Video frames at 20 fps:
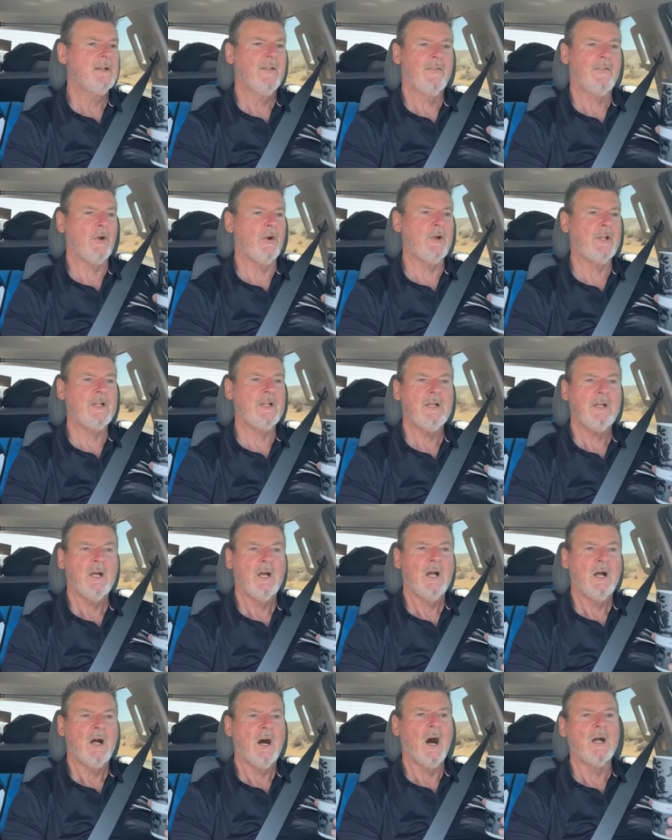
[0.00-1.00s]
thirty,
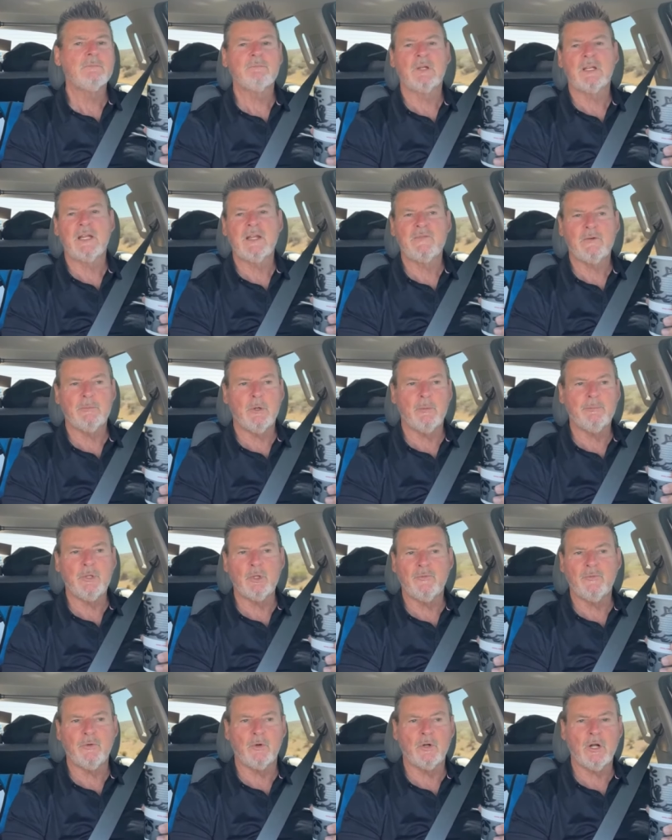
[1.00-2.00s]
unbelievable,
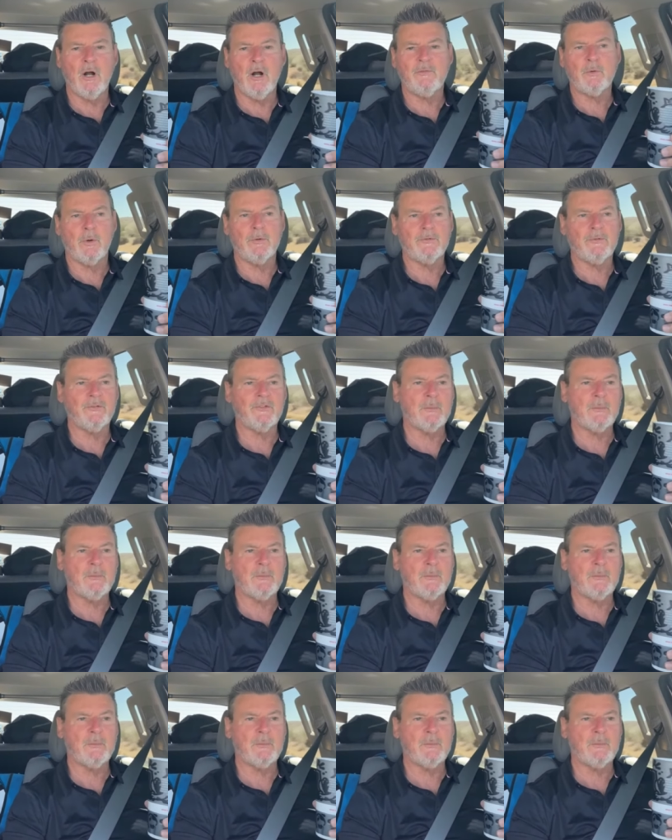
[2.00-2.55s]
beautiful golf courses.